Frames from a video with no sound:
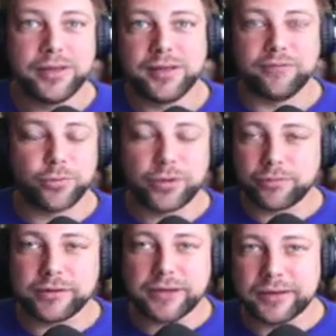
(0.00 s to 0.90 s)
If you want to
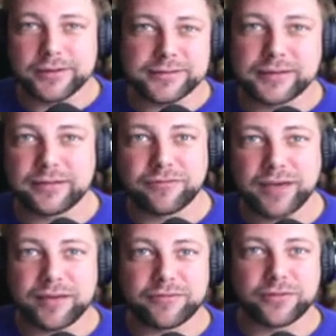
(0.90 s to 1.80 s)
retire at
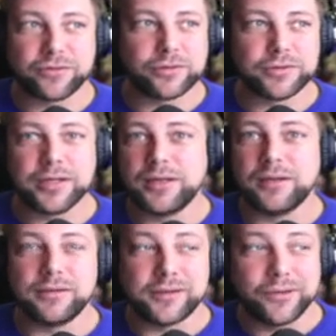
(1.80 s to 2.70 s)
65 years old,
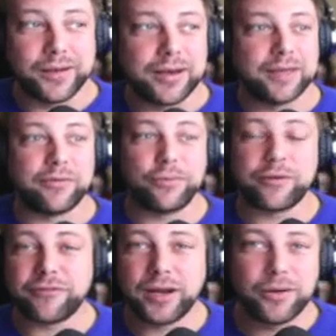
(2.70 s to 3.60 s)
do it. If you want
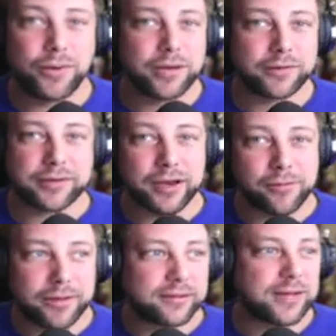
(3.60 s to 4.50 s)
to find a way to retire
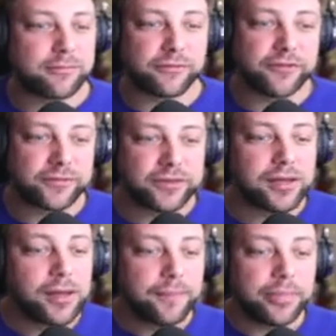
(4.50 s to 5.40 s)
by the time you're 50,
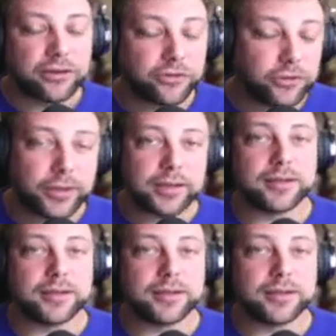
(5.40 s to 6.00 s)
do it.